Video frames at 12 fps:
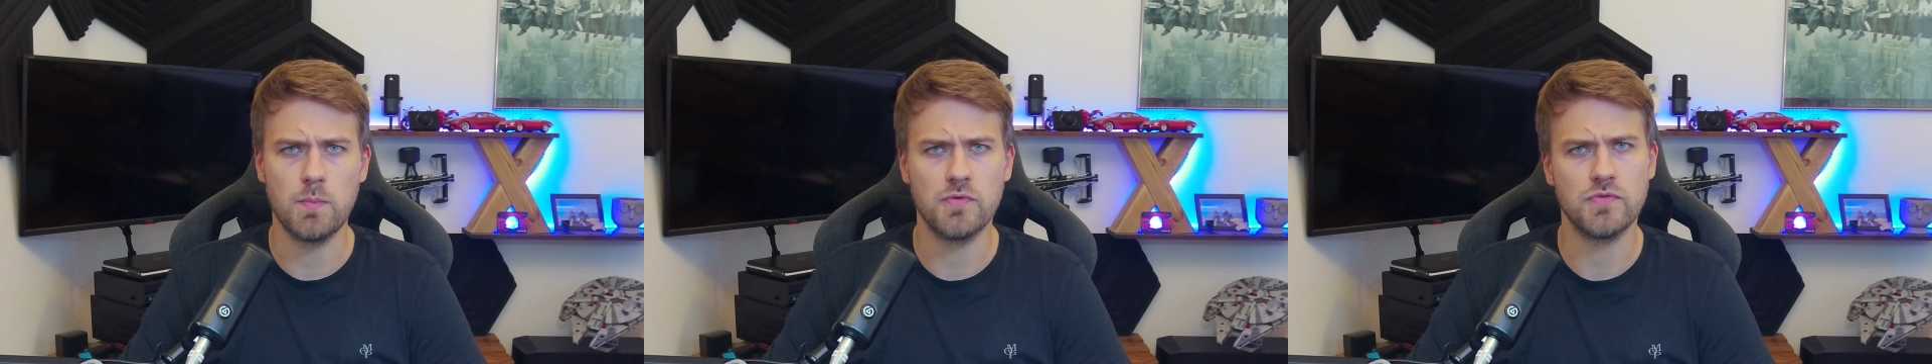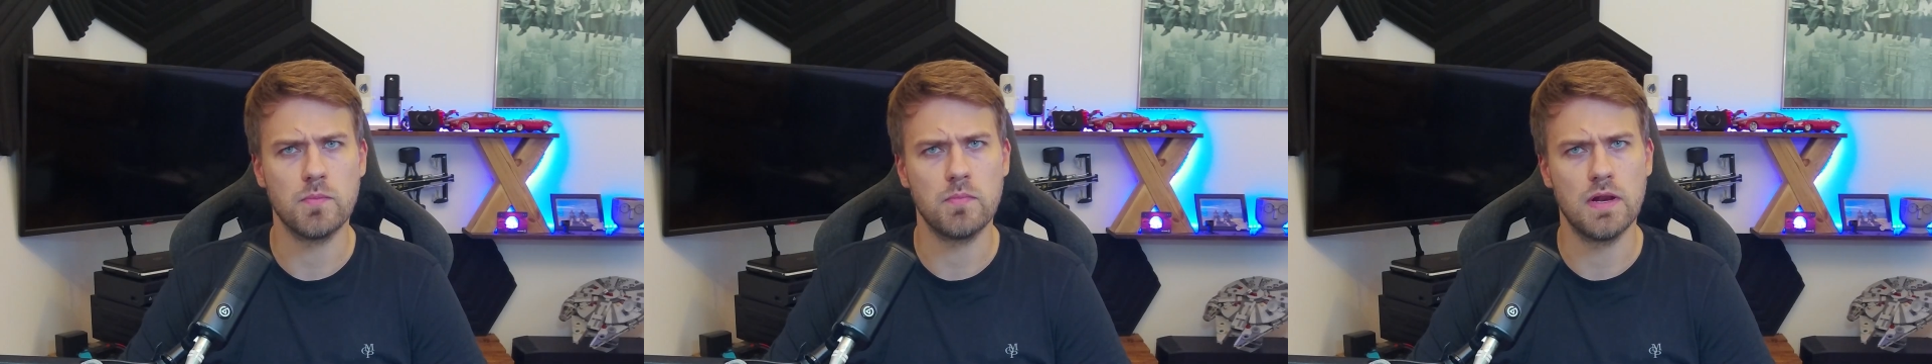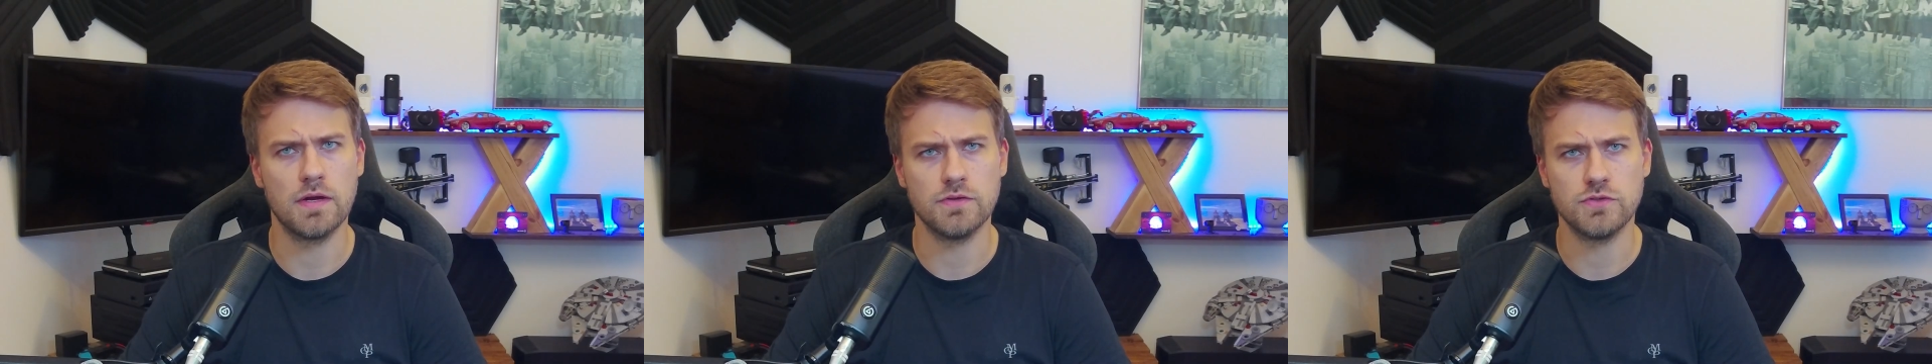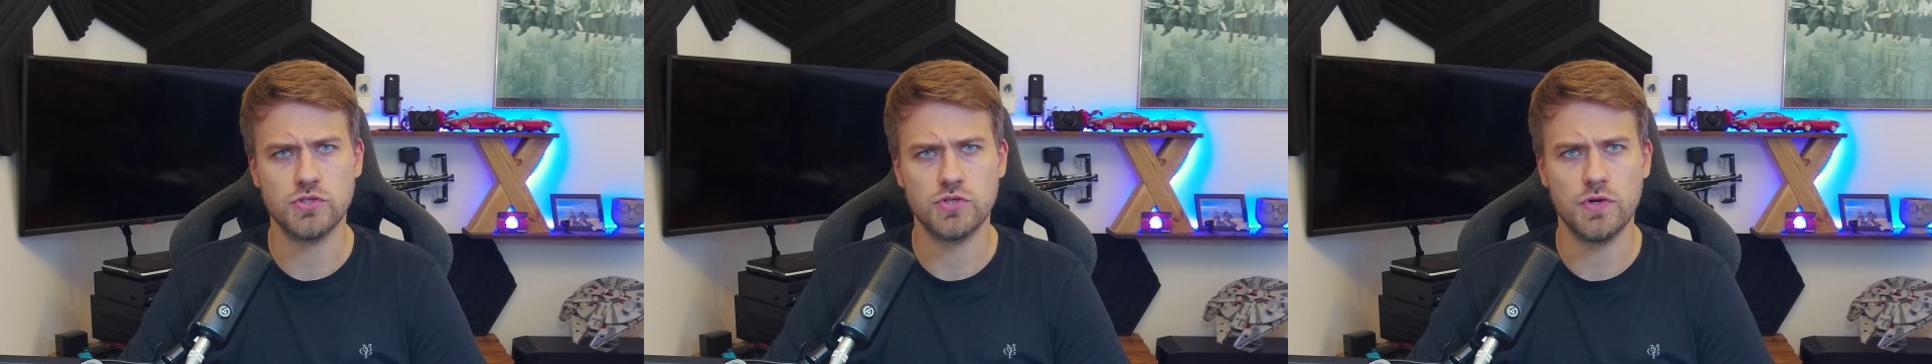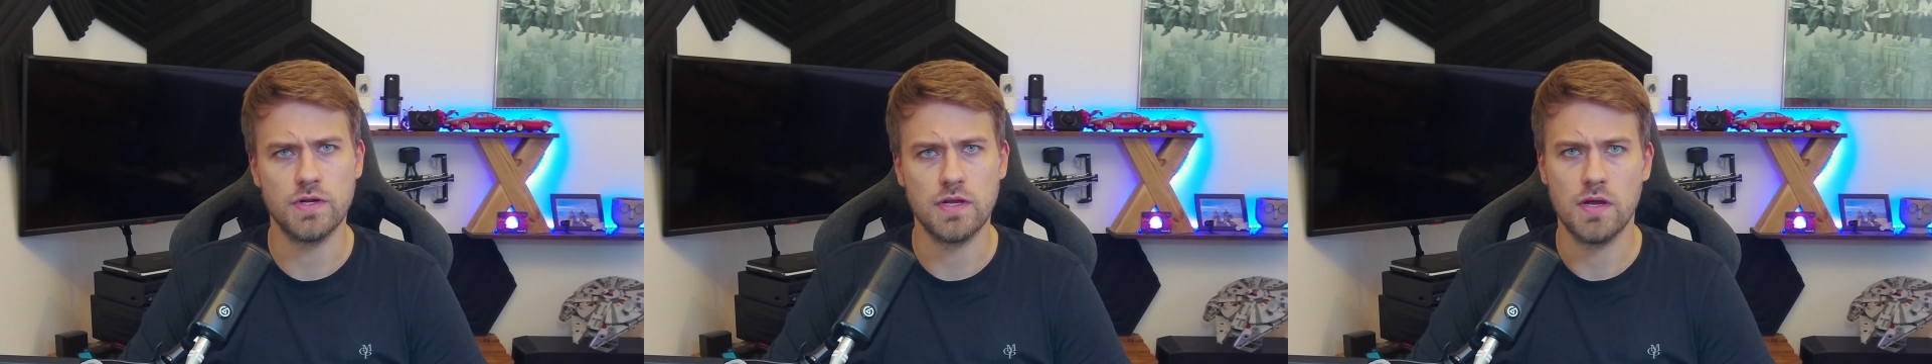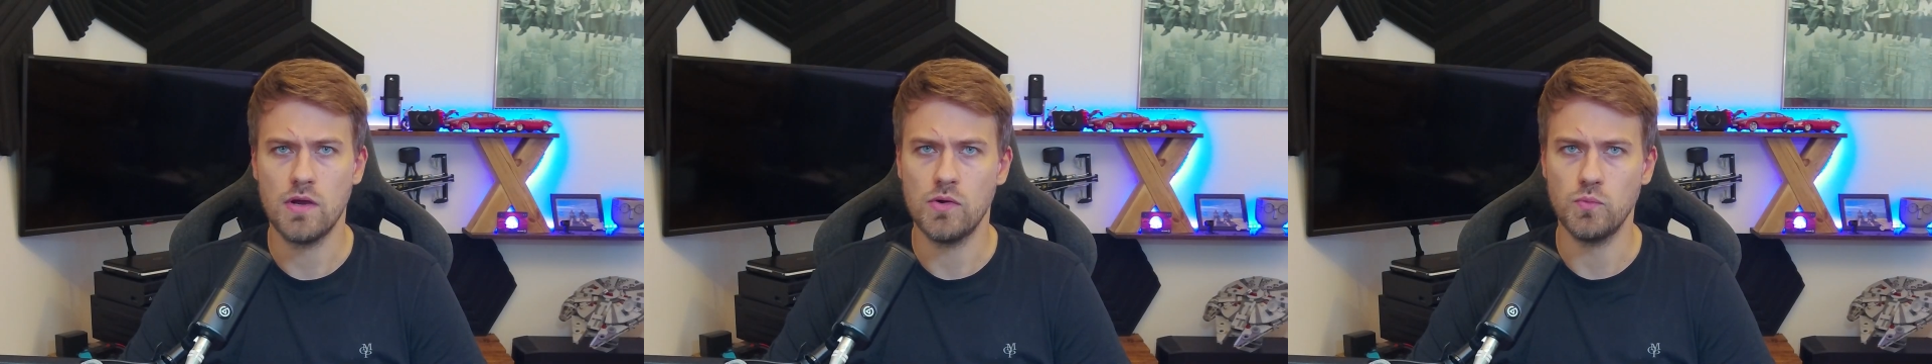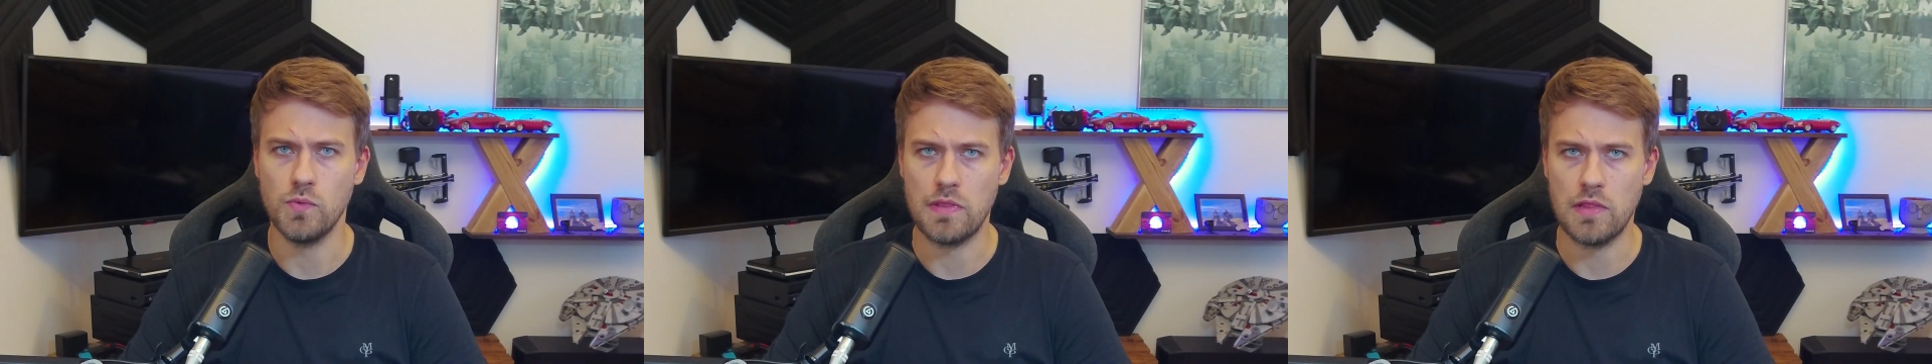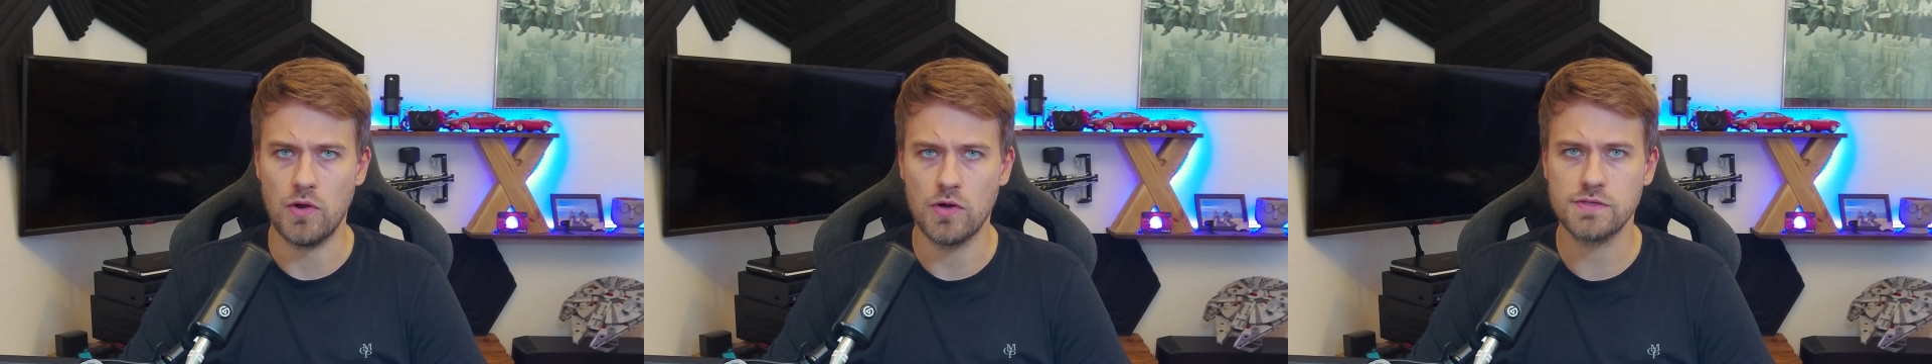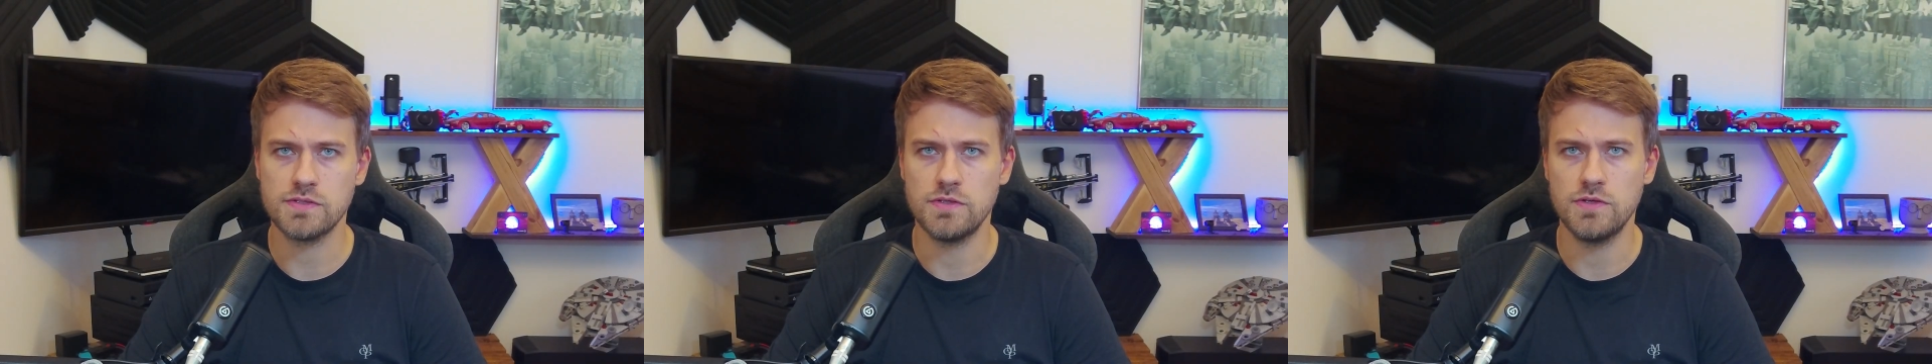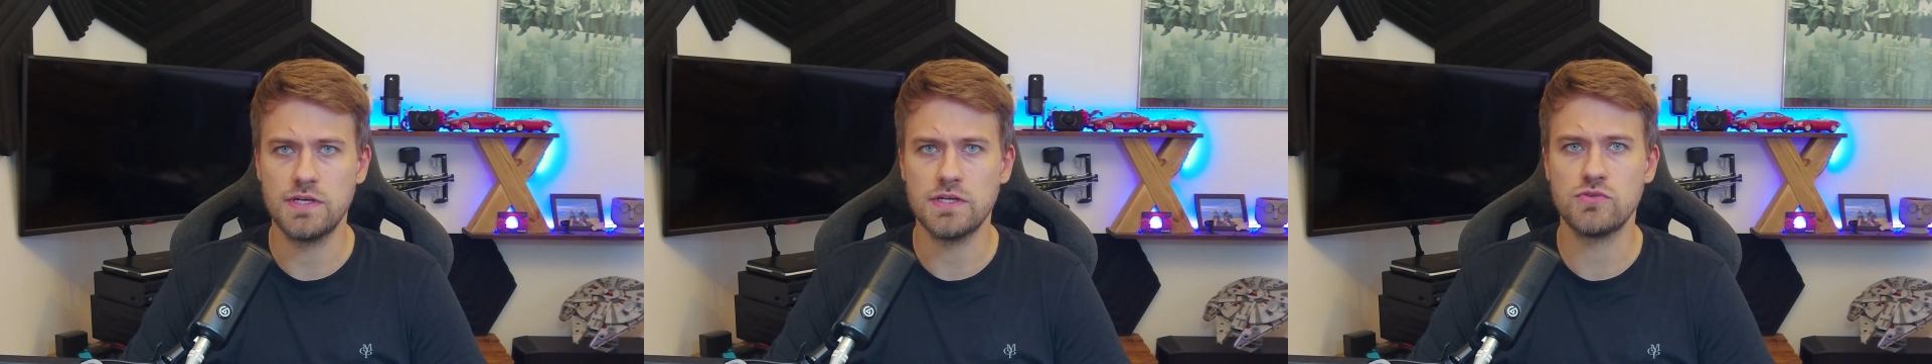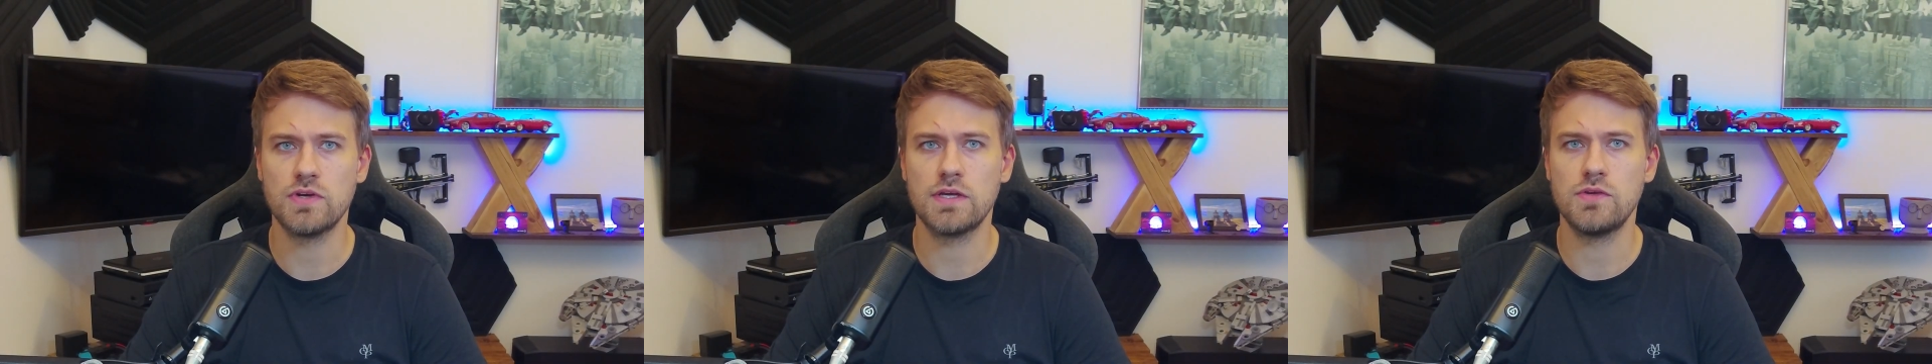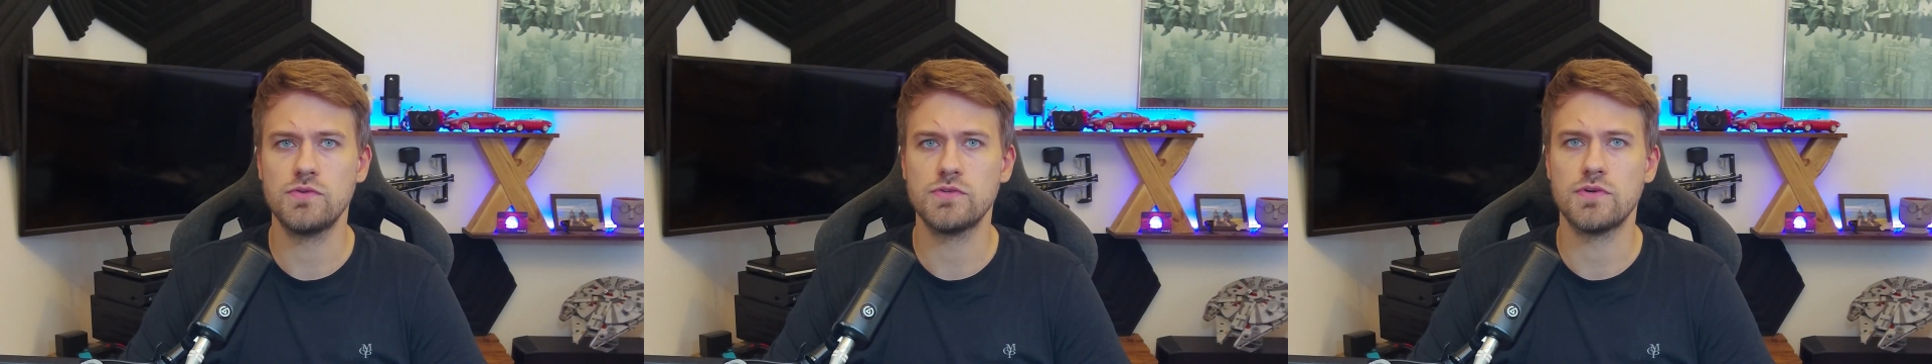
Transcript: of your plugin's journey. With logs, you can track user